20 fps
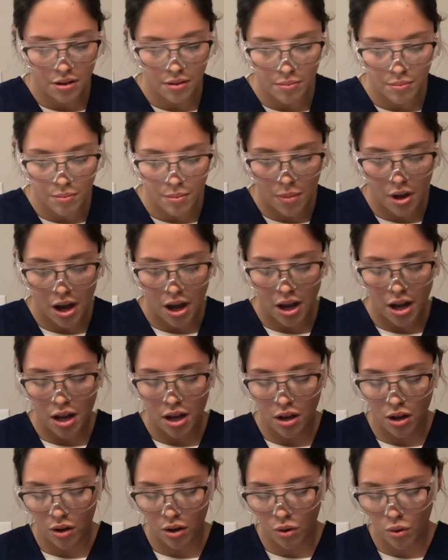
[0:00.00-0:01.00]
my
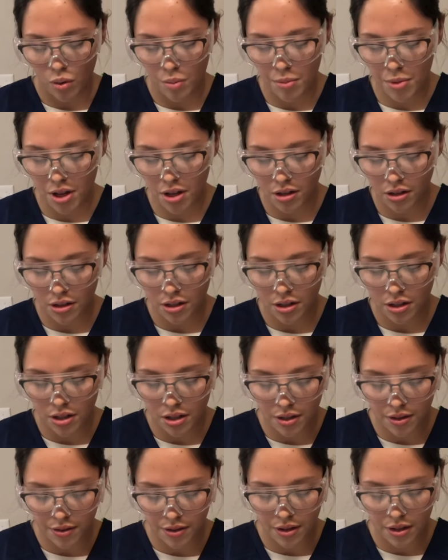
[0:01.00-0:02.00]
equipment.
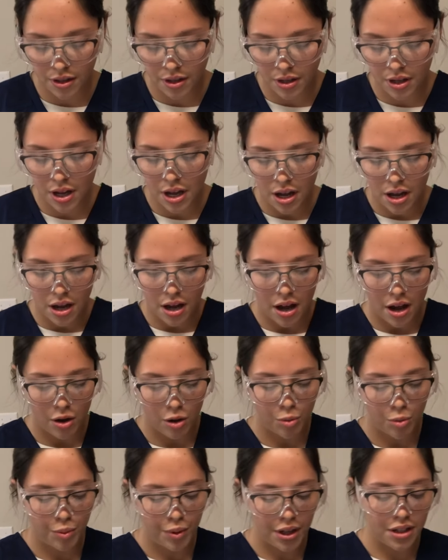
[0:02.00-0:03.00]
I will
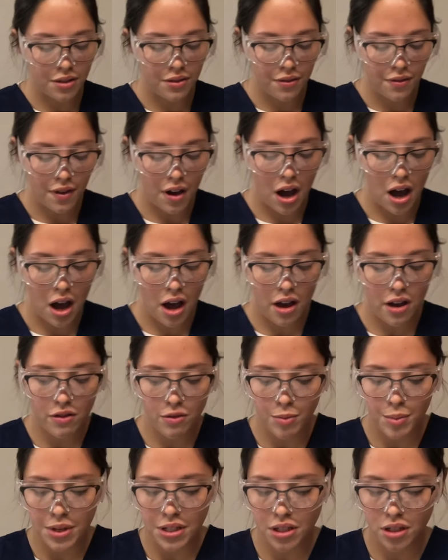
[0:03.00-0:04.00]
place 5
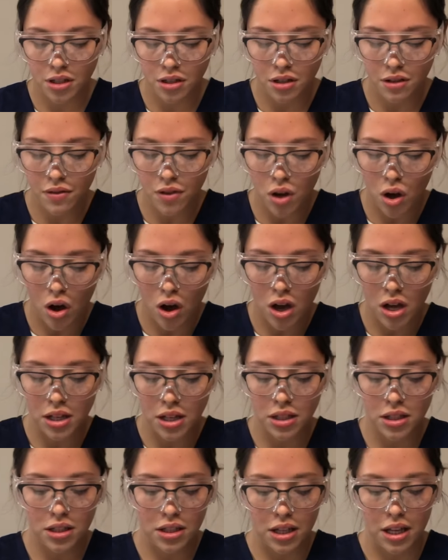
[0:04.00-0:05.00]
pieces of
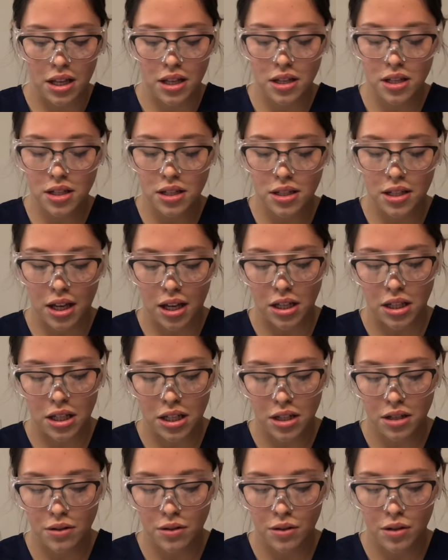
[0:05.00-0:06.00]
gauze in the
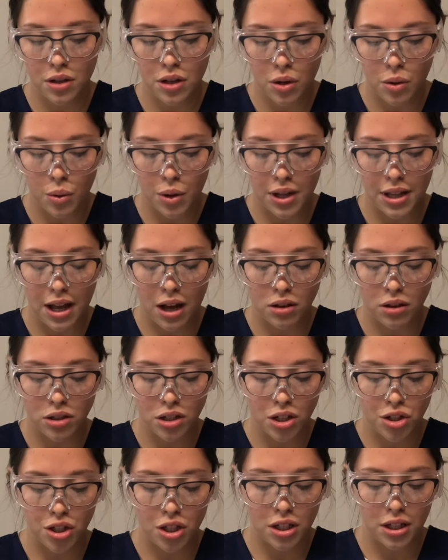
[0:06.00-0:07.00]
saline without
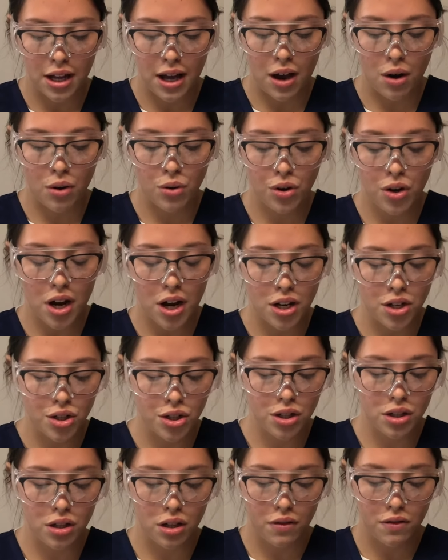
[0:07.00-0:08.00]
touching the outer
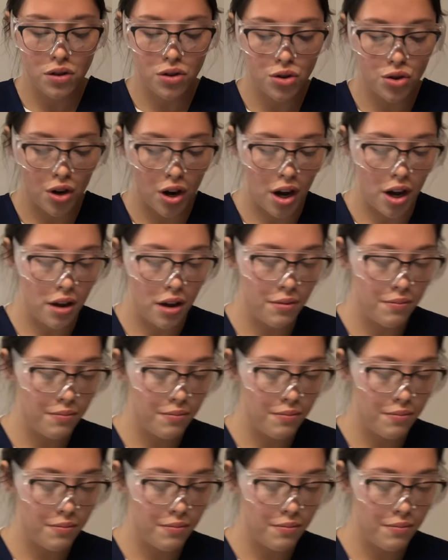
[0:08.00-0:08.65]
edges of the tray.